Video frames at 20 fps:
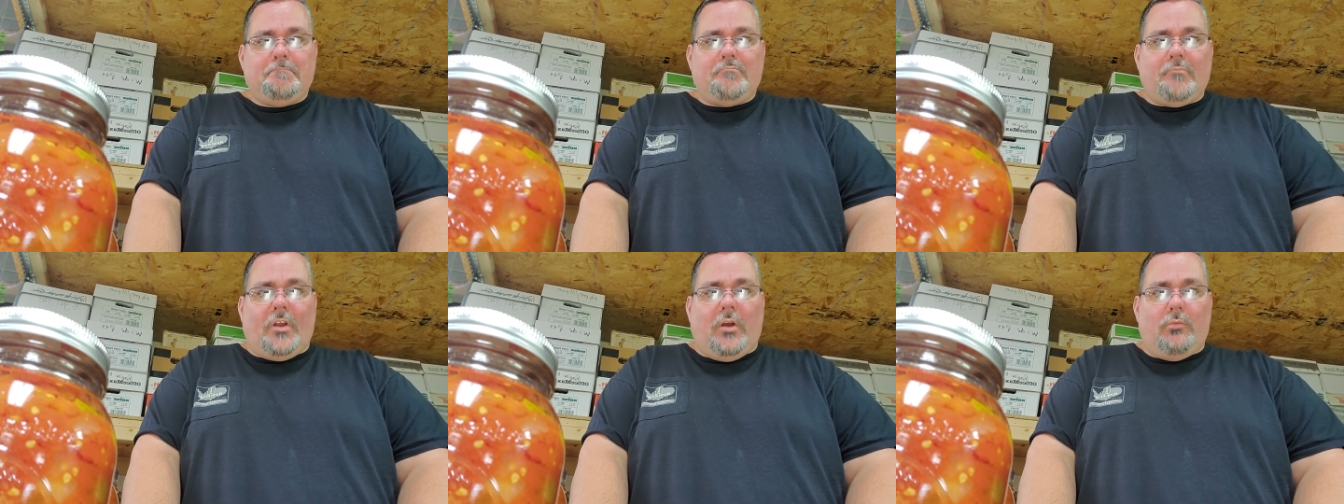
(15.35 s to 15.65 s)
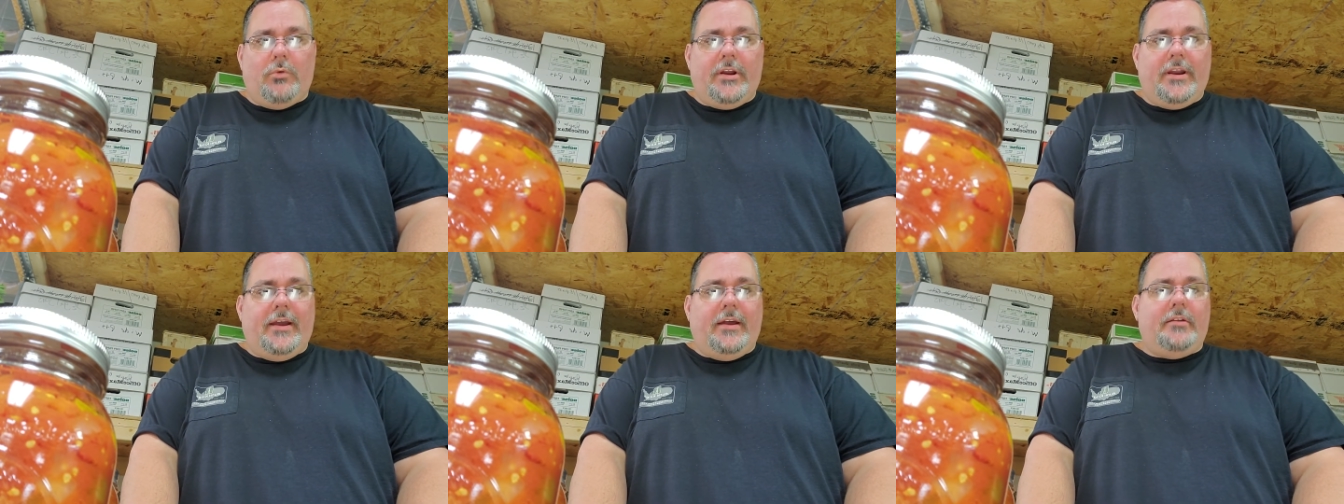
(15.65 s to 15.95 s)

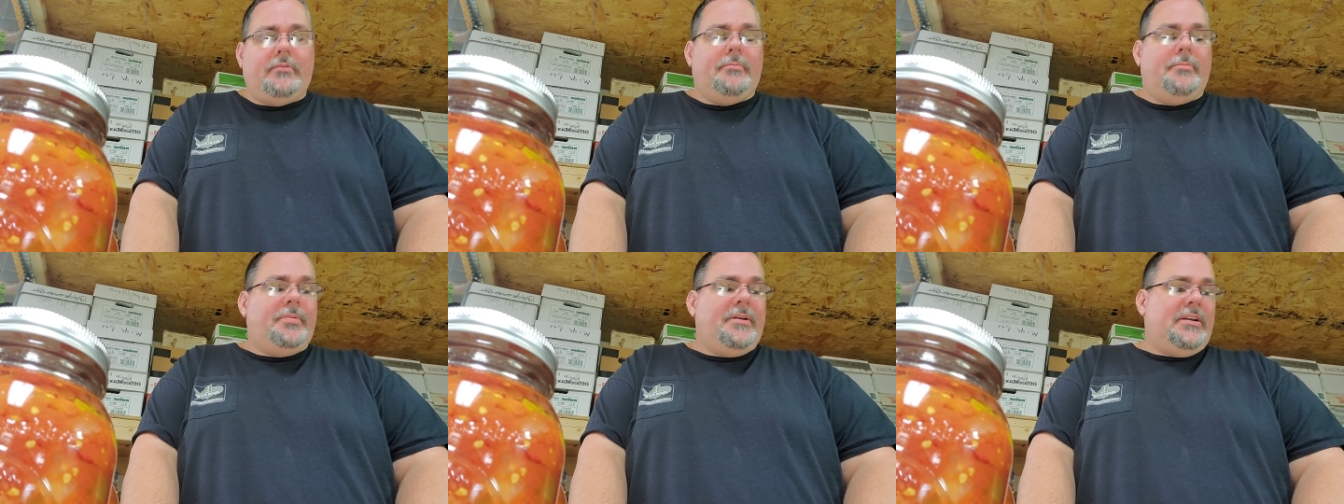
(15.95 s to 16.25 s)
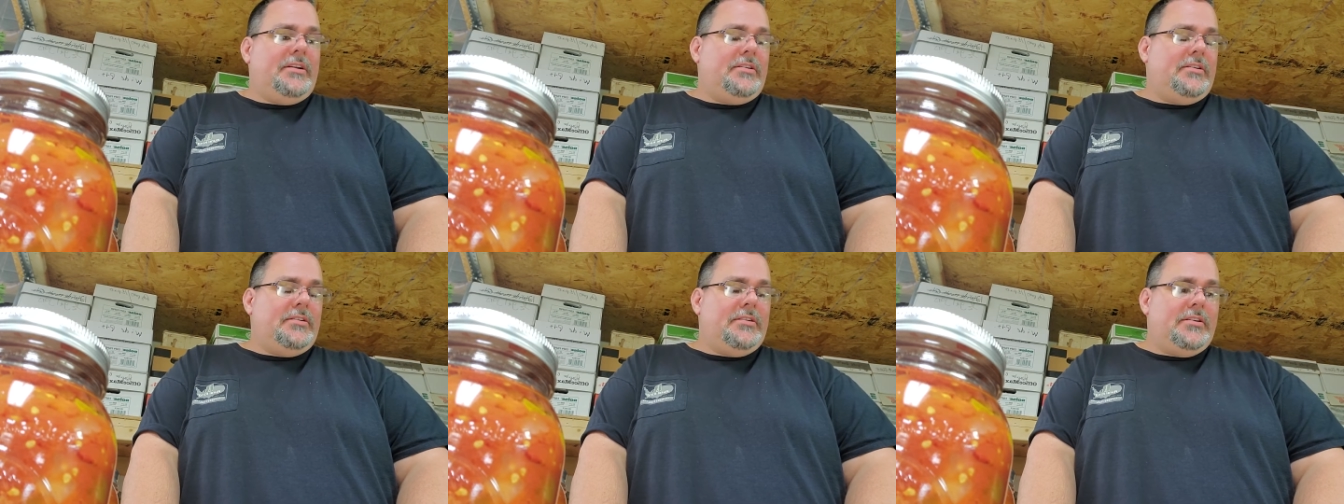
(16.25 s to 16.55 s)
went out and
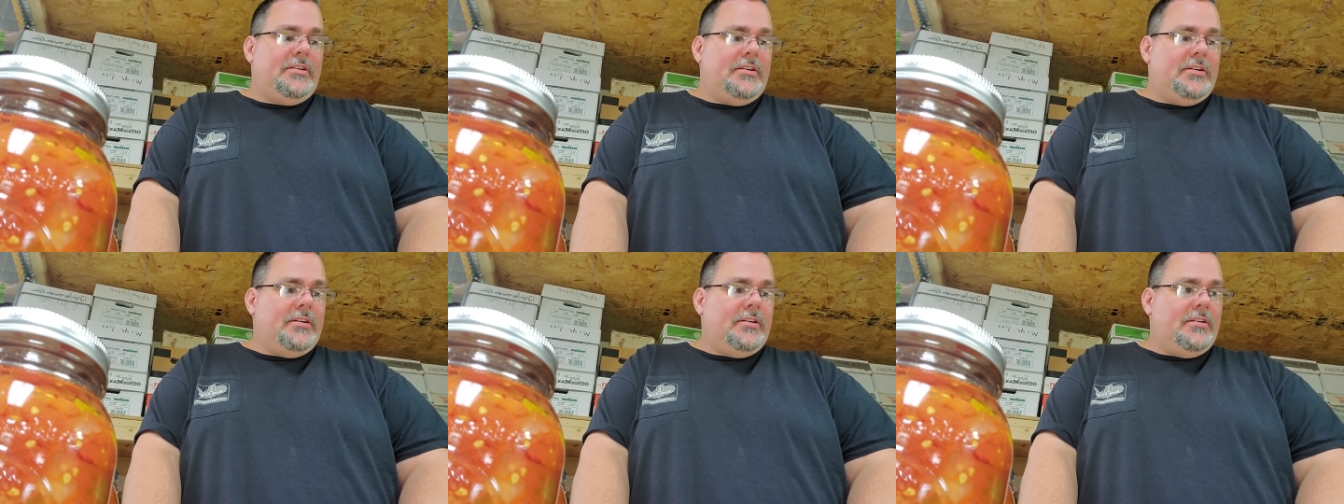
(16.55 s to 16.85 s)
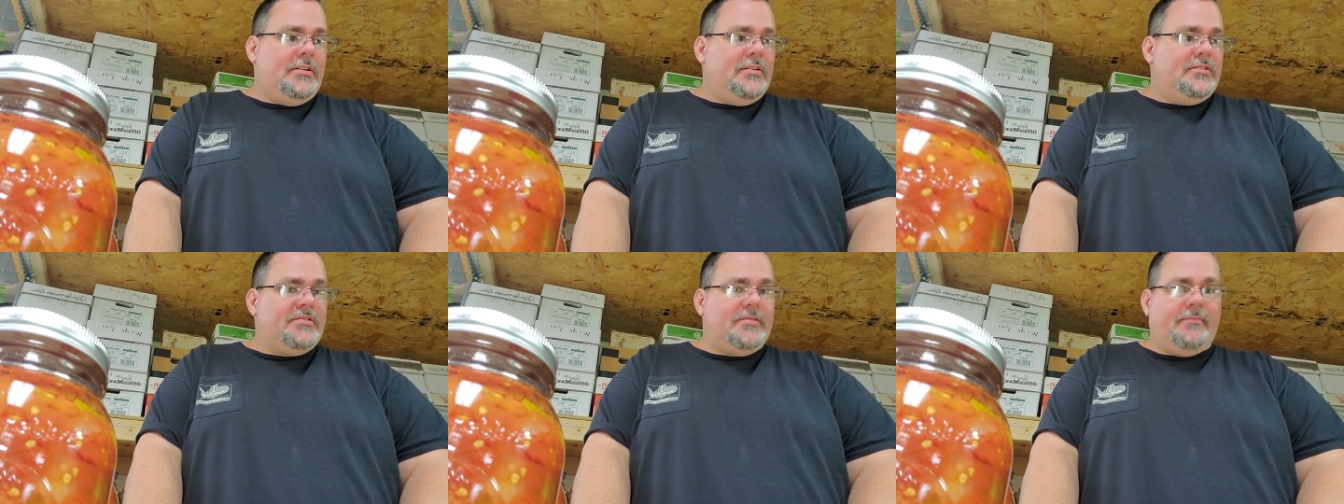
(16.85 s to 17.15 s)
picked
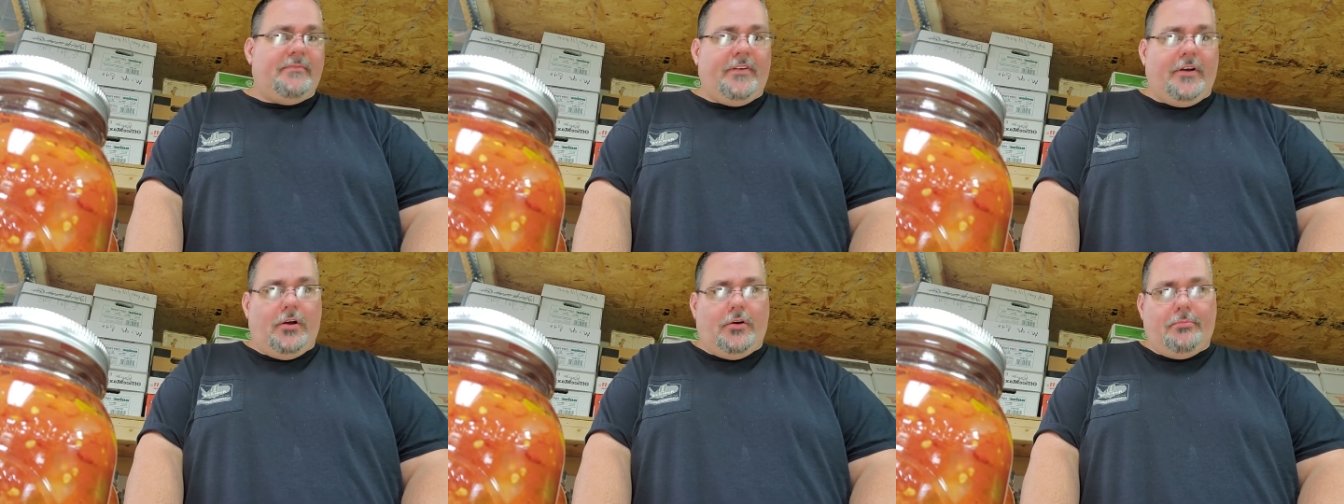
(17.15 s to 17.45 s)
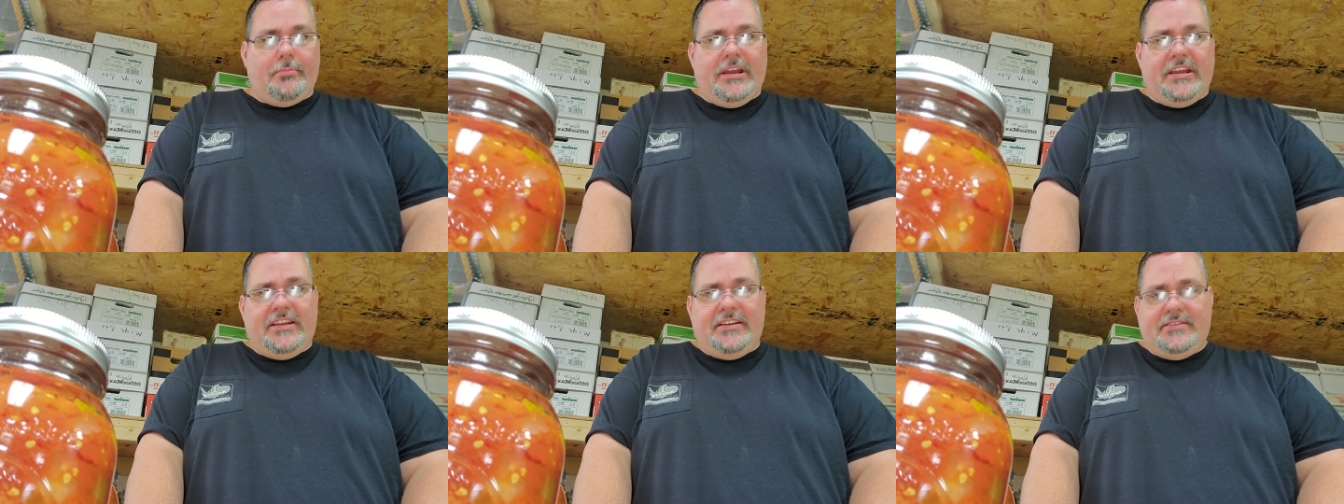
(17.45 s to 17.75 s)
some fall
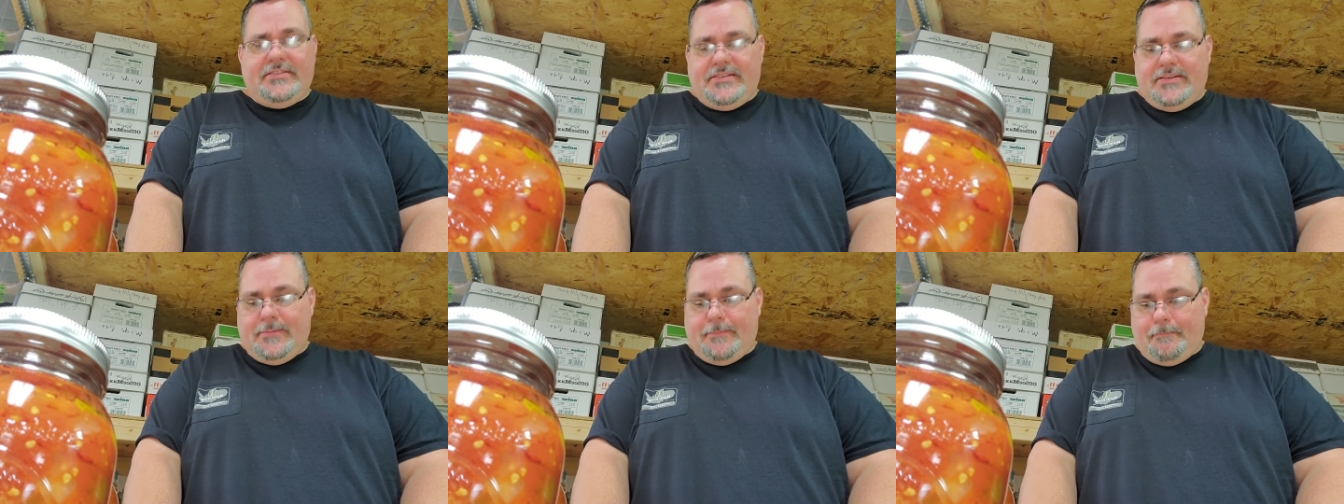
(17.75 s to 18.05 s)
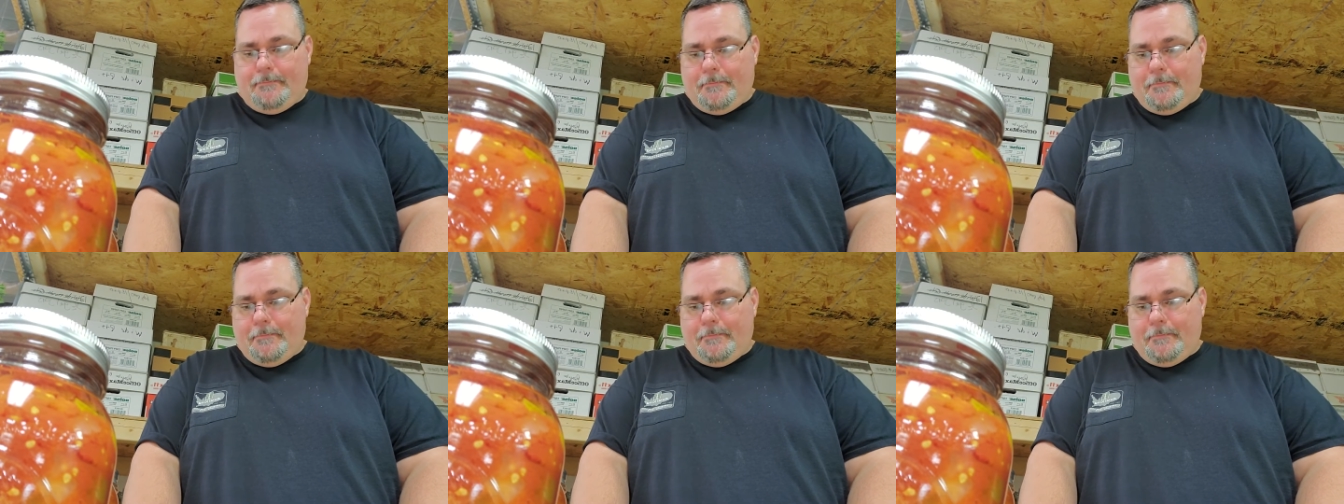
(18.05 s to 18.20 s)
beans,